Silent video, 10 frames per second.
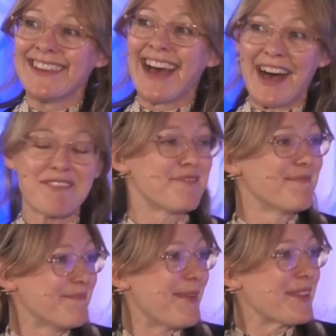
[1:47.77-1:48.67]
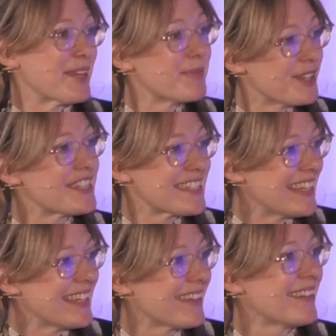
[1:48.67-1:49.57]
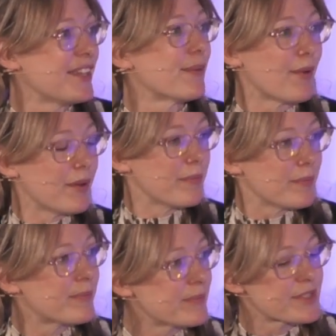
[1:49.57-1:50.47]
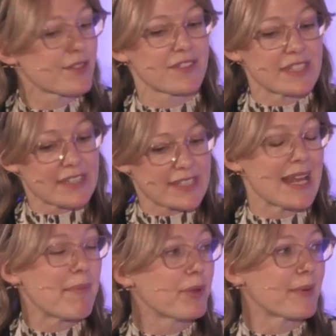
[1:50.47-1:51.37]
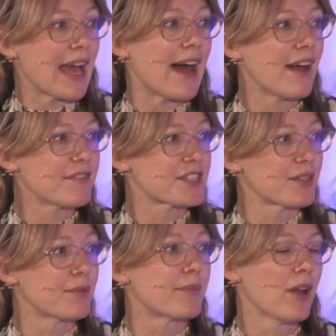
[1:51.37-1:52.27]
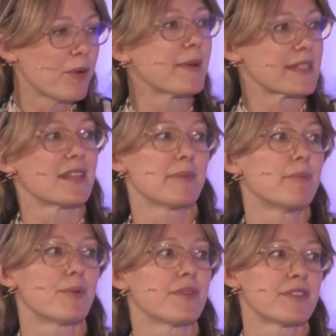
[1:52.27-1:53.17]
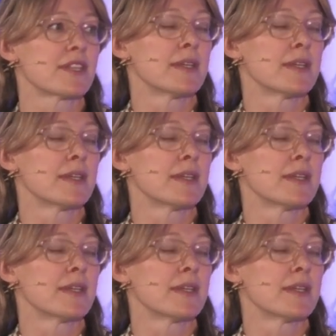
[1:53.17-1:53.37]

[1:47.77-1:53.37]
had by the community and, you know, what sort of the sample we have, so we hope it's going to be important.